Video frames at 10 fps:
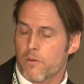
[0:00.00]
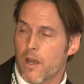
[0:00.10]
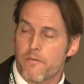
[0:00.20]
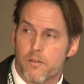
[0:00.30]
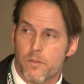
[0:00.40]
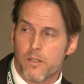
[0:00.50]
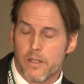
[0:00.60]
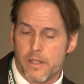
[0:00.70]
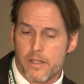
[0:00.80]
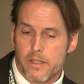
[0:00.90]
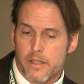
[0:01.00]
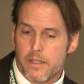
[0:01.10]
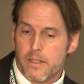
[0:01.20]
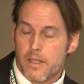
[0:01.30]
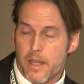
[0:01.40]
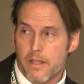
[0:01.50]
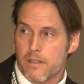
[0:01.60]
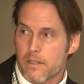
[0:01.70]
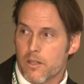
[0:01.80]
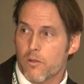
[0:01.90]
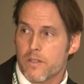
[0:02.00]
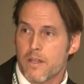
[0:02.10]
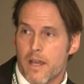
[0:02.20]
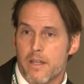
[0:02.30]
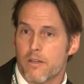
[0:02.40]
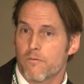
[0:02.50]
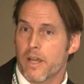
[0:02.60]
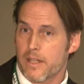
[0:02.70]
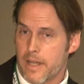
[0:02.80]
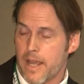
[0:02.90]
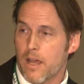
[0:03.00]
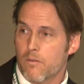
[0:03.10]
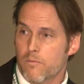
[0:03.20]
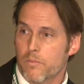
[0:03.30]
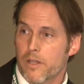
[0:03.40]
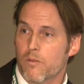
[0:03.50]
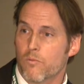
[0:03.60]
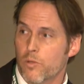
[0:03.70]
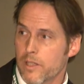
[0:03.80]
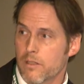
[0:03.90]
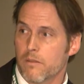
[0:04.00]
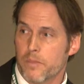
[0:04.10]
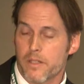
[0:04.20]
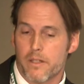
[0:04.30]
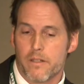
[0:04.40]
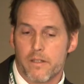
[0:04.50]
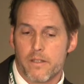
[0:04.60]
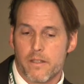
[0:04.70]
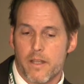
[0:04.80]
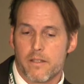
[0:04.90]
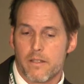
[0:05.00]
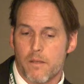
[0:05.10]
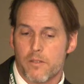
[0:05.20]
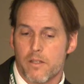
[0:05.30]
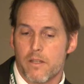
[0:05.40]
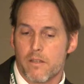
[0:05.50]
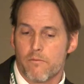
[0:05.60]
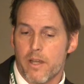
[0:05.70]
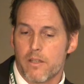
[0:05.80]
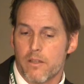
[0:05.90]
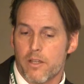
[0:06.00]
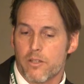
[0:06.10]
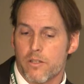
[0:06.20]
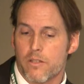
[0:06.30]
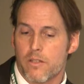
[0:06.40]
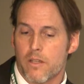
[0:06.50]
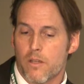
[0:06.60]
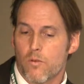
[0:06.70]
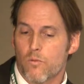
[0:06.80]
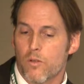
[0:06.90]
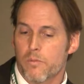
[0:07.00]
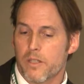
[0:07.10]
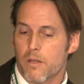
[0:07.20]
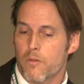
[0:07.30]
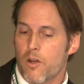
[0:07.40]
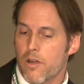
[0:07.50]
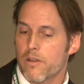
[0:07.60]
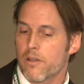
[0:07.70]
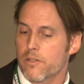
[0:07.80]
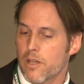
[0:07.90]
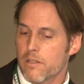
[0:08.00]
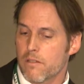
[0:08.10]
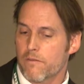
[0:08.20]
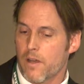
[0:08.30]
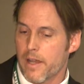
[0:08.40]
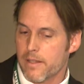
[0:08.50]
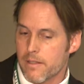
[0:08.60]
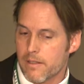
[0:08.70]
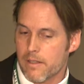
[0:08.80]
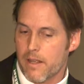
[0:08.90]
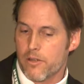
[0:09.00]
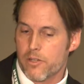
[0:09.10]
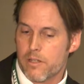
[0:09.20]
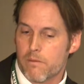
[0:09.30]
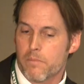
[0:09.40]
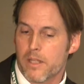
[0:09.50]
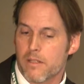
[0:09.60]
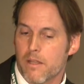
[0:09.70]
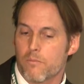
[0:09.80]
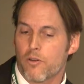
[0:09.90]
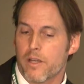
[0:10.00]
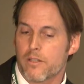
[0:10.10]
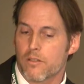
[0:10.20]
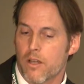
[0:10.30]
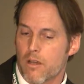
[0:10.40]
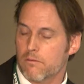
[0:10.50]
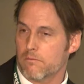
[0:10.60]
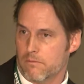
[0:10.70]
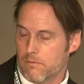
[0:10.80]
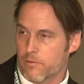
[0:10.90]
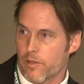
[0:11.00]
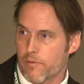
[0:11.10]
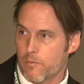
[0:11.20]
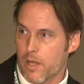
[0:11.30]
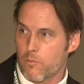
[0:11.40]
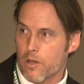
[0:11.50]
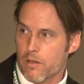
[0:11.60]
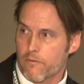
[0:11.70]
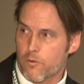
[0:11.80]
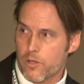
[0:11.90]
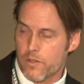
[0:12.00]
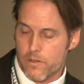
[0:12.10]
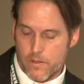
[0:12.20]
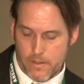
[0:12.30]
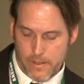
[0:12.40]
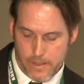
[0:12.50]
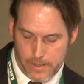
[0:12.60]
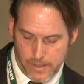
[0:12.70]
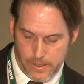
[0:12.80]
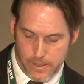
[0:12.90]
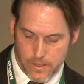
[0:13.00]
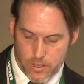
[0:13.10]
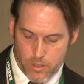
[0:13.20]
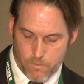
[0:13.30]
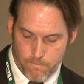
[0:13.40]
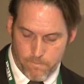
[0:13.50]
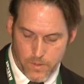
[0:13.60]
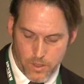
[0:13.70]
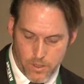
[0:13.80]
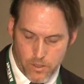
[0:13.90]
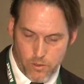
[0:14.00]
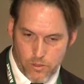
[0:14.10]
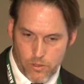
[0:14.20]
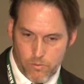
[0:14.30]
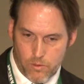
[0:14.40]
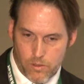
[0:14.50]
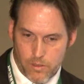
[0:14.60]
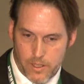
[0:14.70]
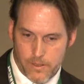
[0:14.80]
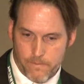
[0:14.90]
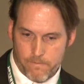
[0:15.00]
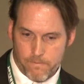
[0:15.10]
profitability, and you know, it's not here right now, but it will appear, is that subsidies and regulations will become harder to justify as clean energy competes on price alone, driven by market forces. So you will